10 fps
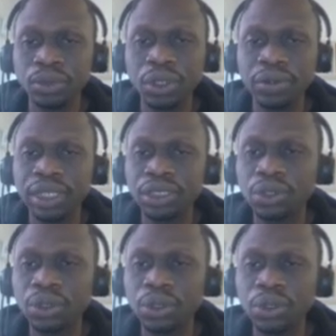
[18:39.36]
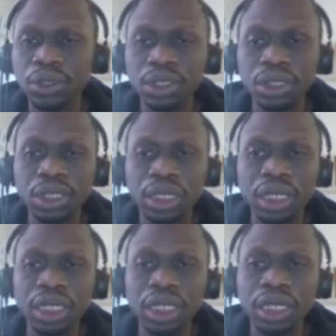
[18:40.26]
All right, so
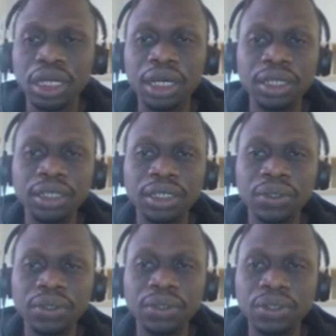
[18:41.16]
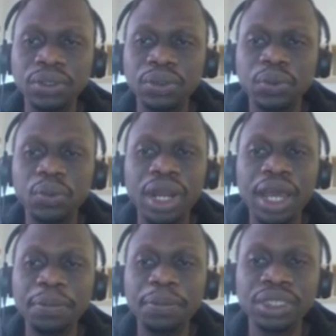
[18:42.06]
uh, what
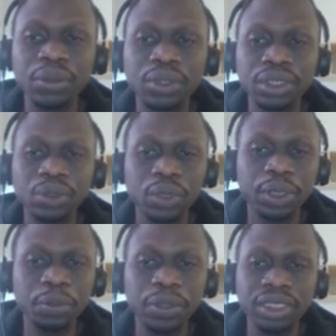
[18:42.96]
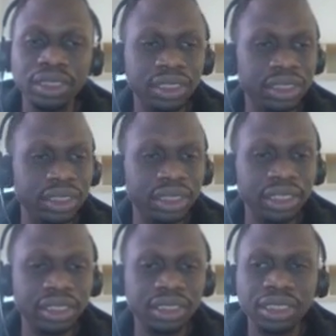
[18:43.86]
happened here was we imported
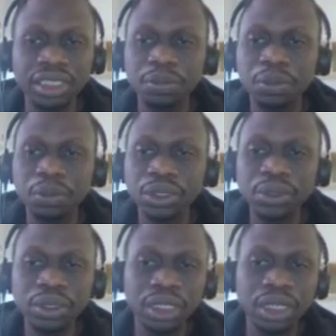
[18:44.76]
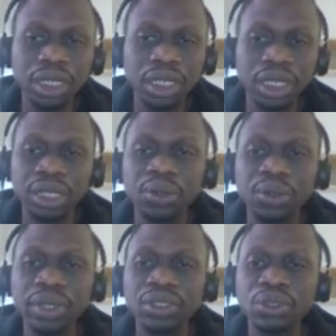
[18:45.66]
this module, then we
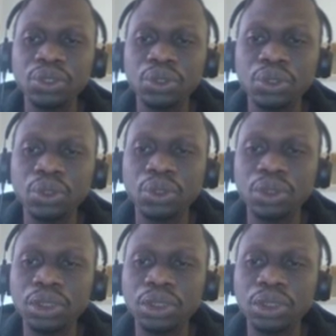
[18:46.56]
went on to